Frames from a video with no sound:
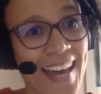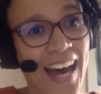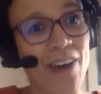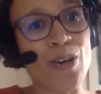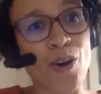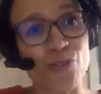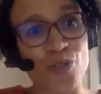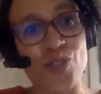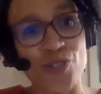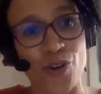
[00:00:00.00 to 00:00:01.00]
How it
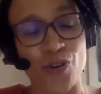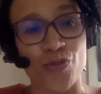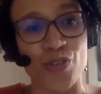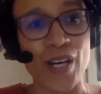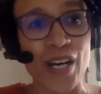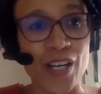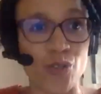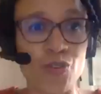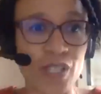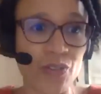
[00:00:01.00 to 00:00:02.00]
often serves
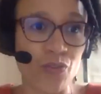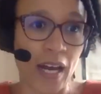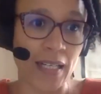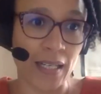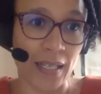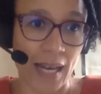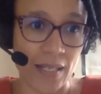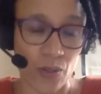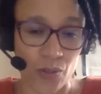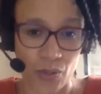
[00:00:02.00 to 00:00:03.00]
to
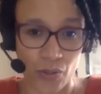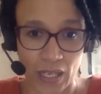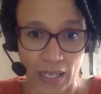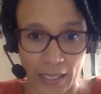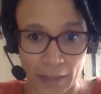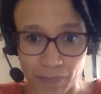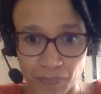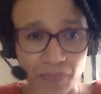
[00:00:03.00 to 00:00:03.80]
de-radicalize also thinking